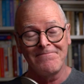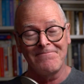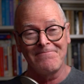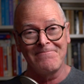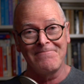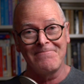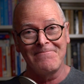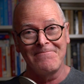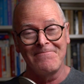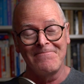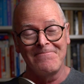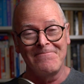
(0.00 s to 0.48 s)

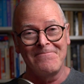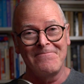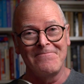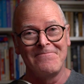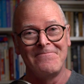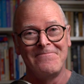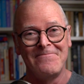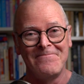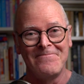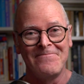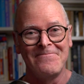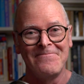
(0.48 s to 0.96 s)

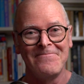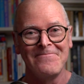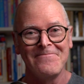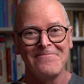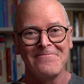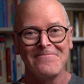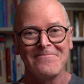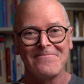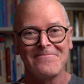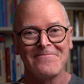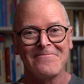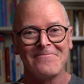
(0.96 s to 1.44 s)

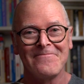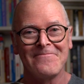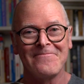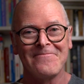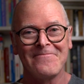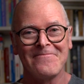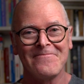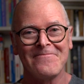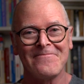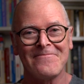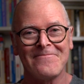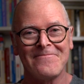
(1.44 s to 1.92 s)

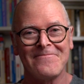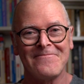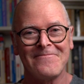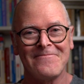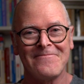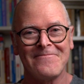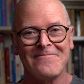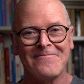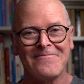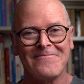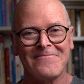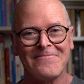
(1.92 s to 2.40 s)

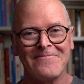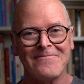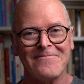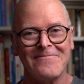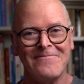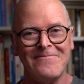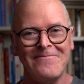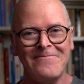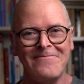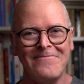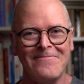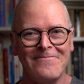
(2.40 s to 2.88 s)

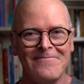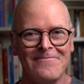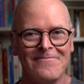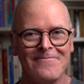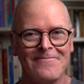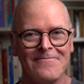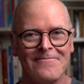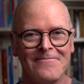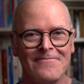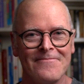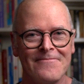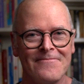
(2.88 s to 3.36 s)

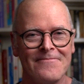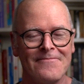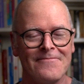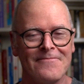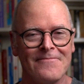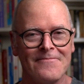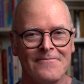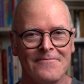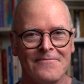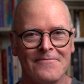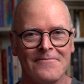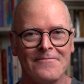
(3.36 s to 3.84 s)

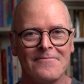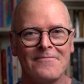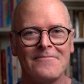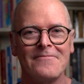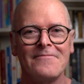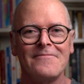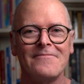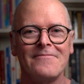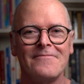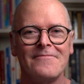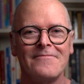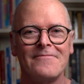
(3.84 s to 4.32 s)

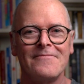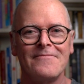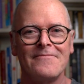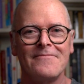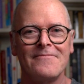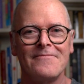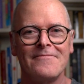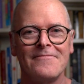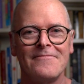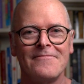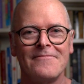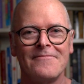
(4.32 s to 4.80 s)

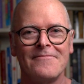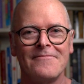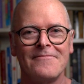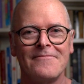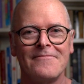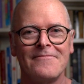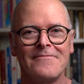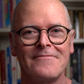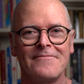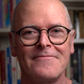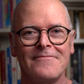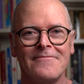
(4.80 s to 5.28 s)

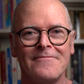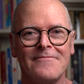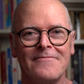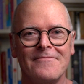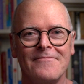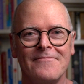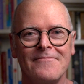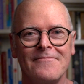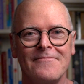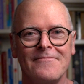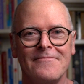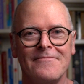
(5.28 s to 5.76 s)

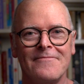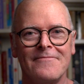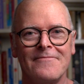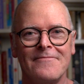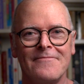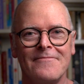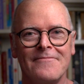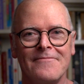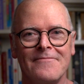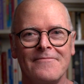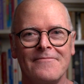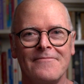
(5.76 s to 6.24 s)

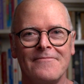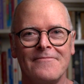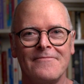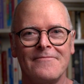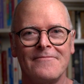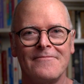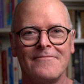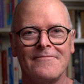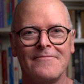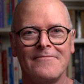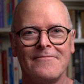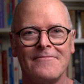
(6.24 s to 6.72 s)

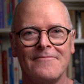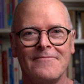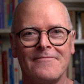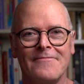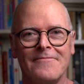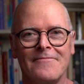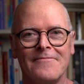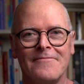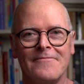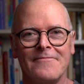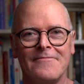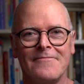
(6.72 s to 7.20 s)

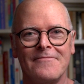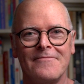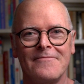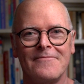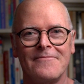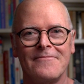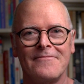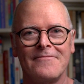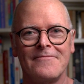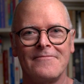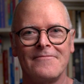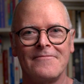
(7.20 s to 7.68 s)

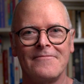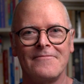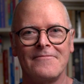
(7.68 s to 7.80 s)
[no speech]